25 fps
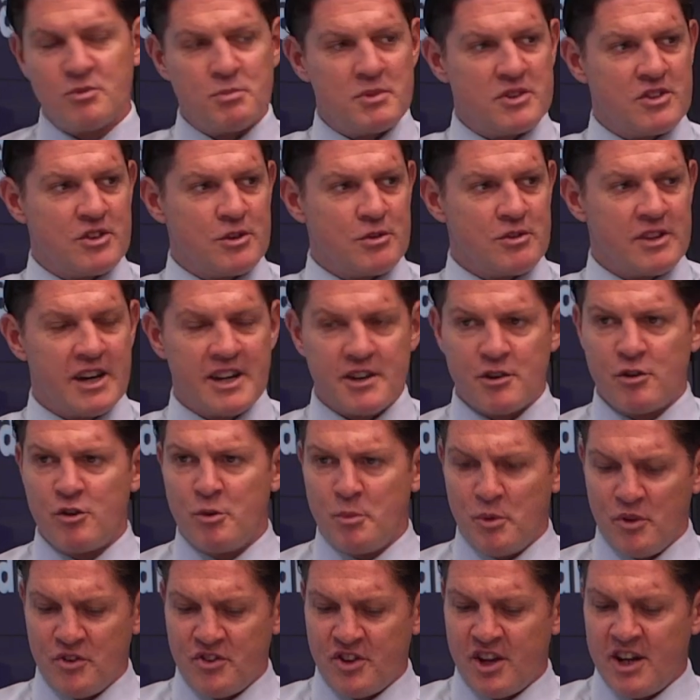and we do that, and
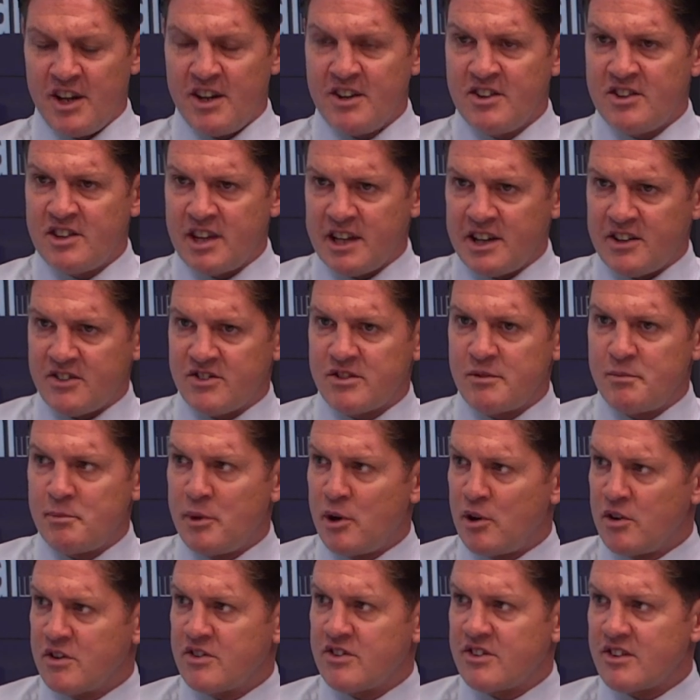almost tick some
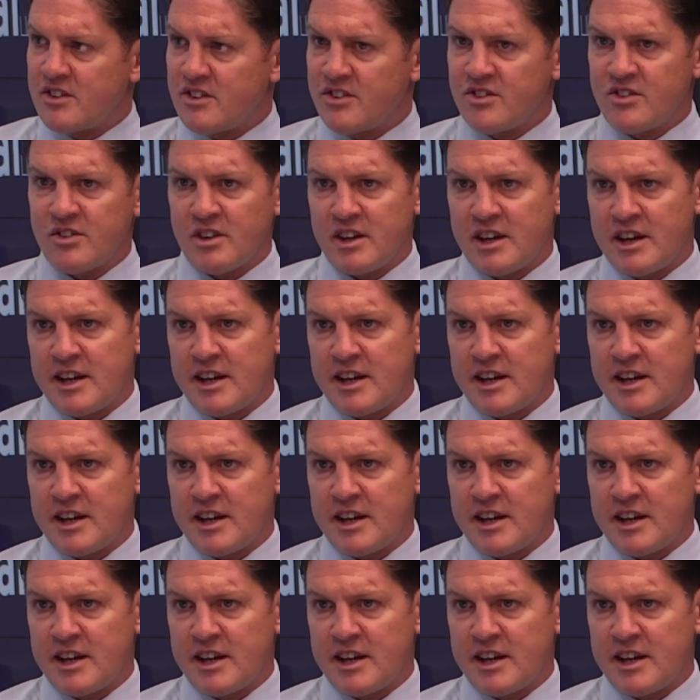boxes